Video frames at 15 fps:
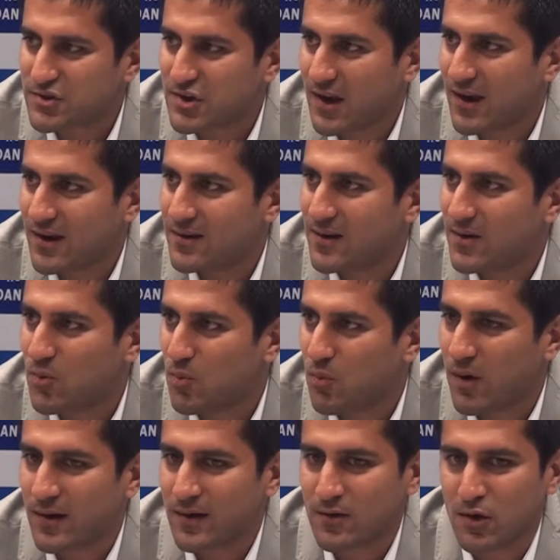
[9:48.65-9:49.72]
shared
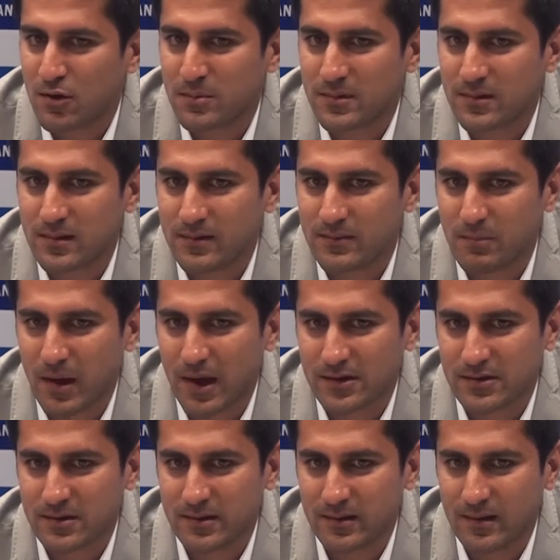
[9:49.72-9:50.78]
one common
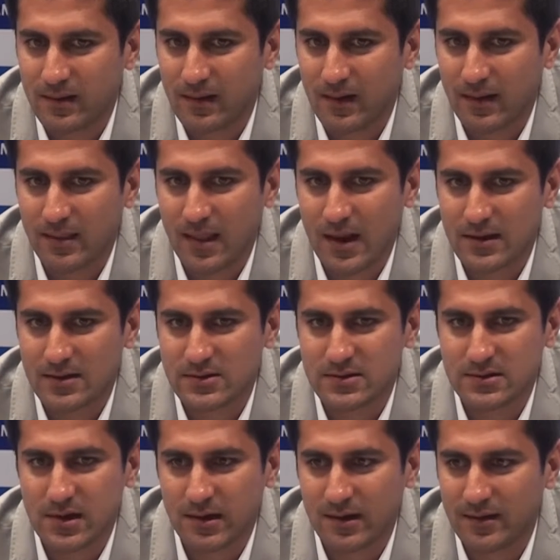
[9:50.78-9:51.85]
passion, and that
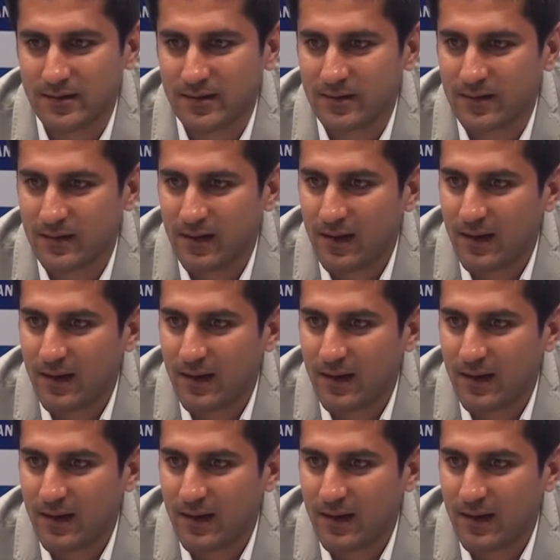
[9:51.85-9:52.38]
is tennis,